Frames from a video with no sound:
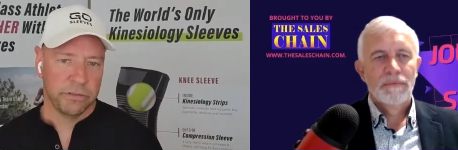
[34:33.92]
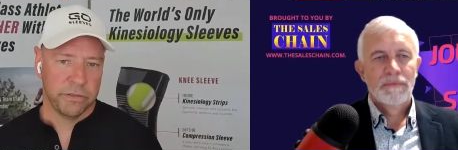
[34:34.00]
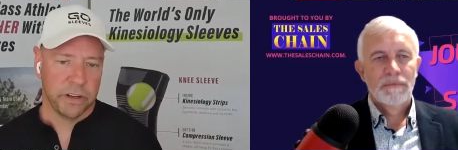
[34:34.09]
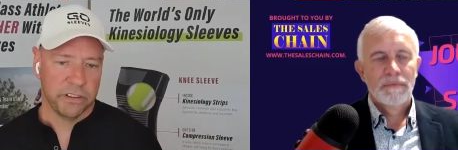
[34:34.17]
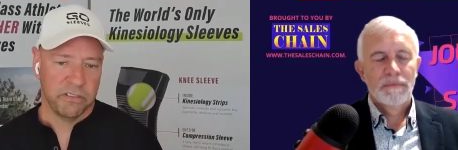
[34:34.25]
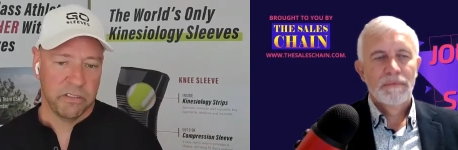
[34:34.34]
Speaker 1: of
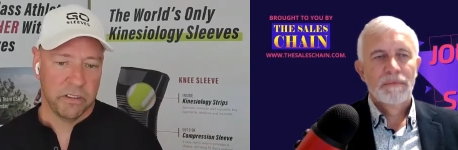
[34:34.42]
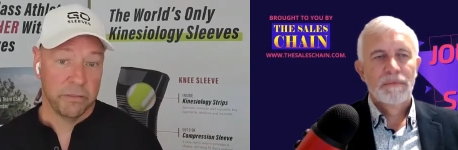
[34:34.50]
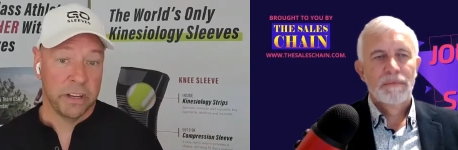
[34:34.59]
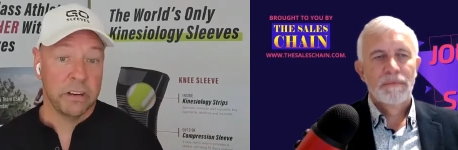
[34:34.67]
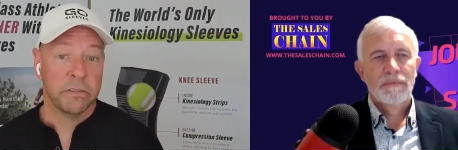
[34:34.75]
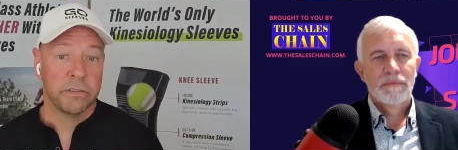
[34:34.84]
of,
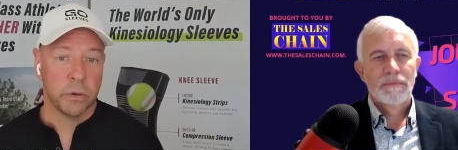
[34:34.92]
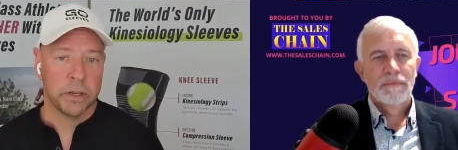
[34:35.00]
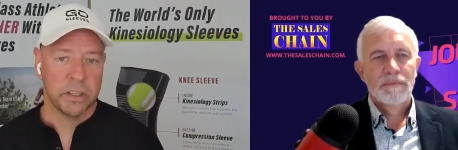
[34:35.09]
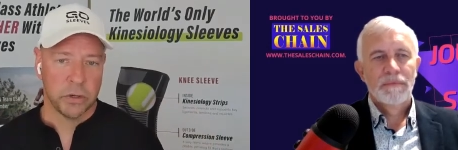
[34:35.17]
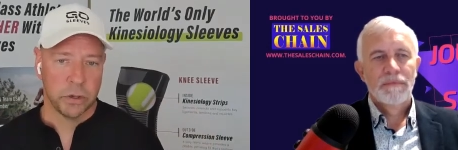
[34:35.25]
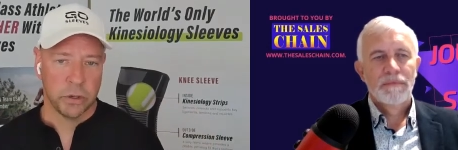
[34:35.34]
of
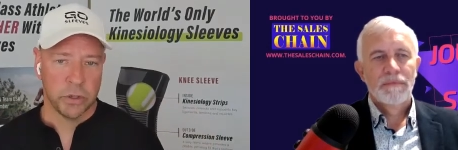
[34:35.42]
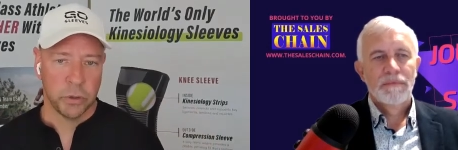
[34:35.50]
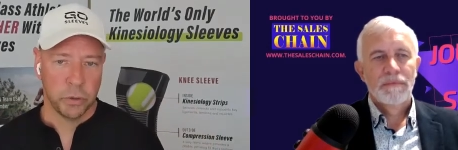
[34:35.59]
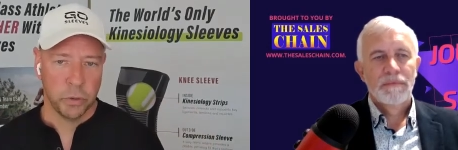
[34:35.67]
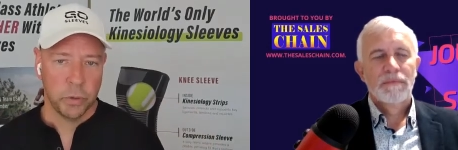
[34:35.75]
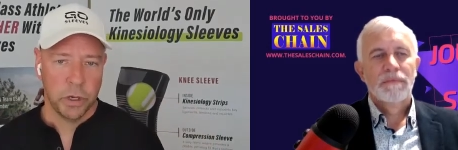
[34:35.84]

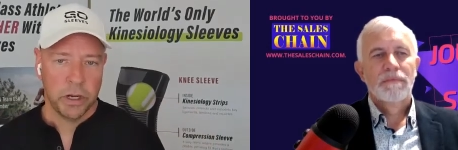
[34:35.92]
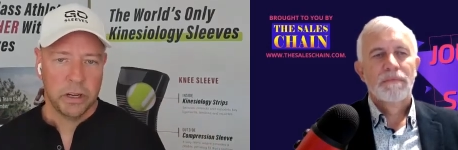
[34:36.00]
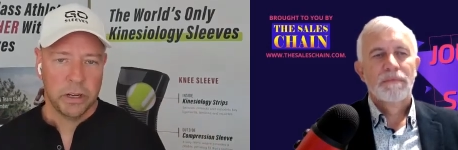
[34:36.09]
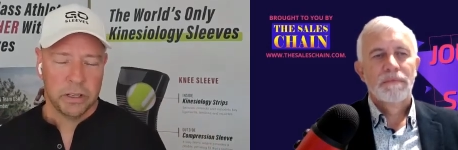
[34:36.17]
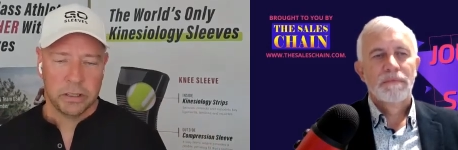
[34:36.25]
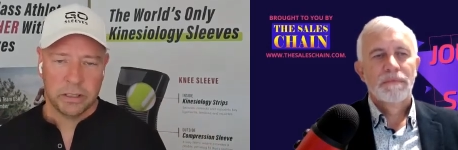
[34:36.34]
influencers who
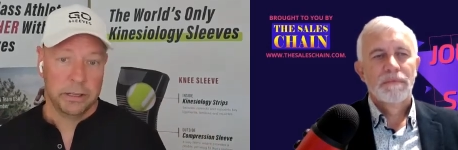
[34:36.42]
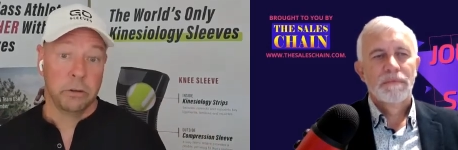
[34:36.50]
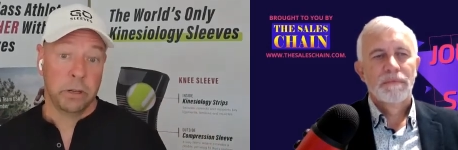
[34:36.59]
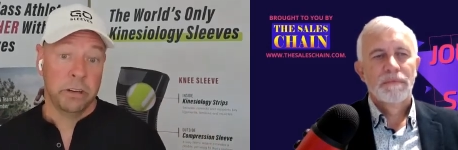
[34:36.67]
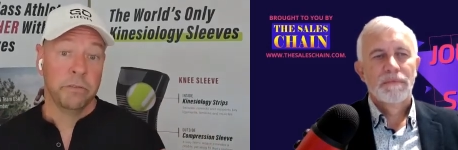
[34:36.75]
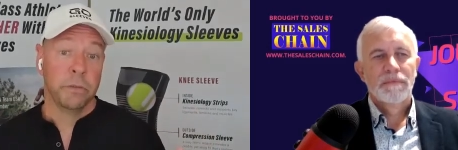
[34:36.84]
you
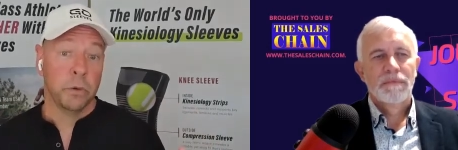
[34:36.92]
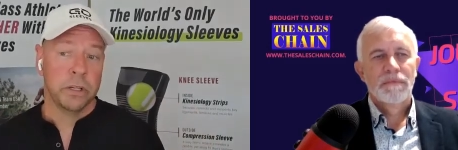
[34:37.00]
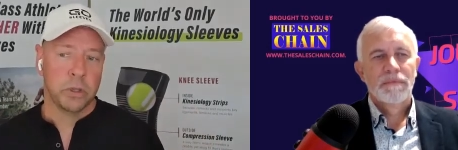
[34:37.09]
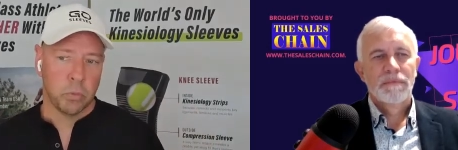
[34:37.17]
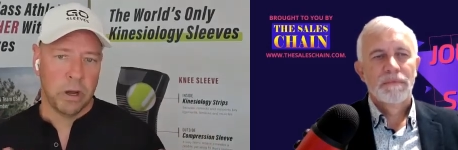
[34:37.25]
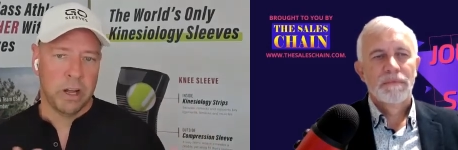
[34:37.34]
know
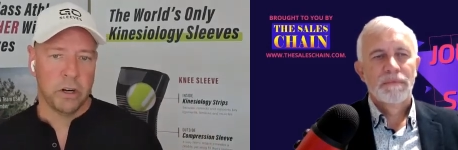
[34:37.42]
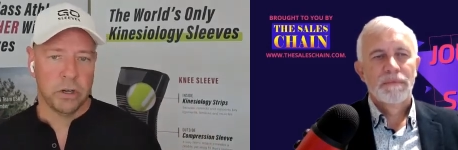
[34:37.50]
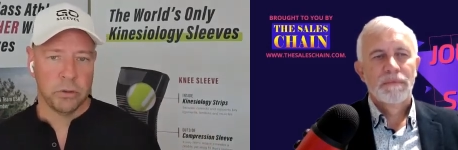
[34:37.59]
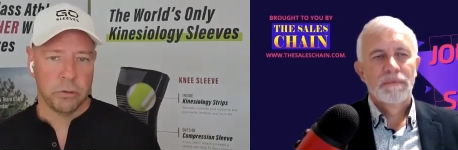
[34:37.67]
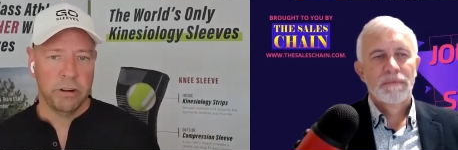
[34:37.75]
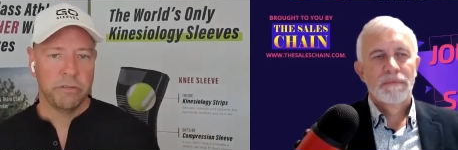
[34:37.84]
influence
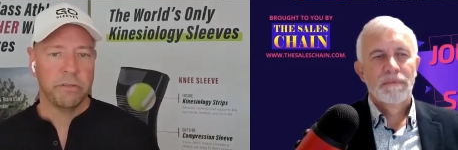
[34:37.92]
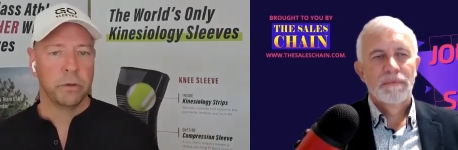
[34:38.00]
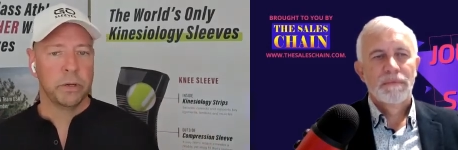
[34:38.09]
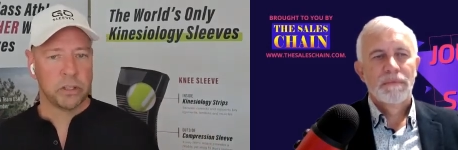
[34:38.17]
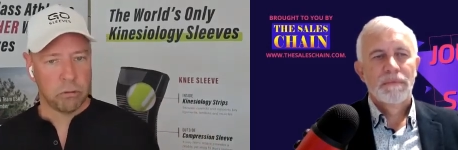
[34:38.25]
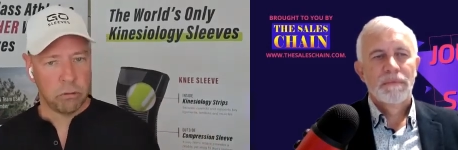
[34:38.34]
runners or
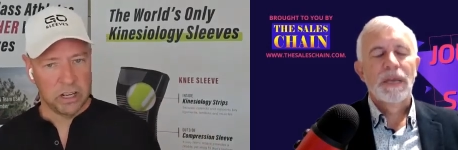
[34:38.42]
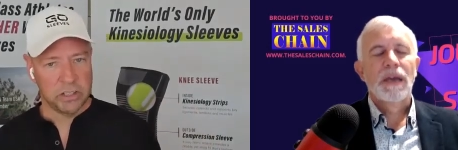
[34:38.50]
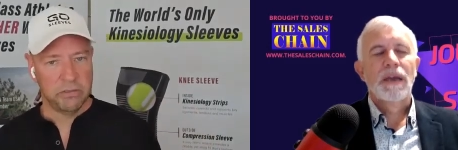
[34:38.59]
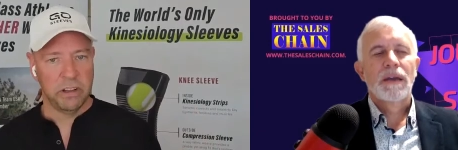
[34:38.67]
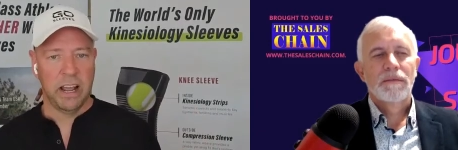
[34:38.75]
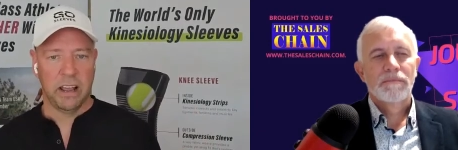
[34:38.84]
influence
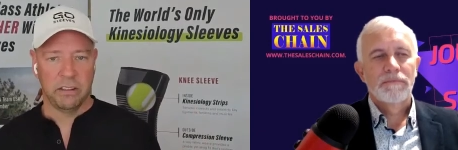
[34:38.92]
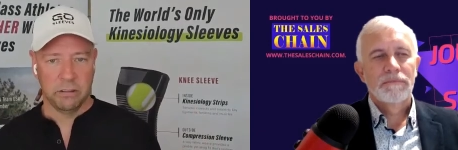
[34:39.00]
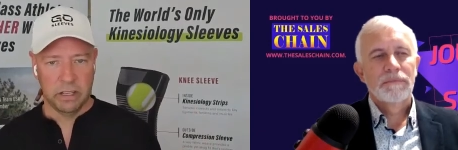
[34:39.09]
crossfit yeah.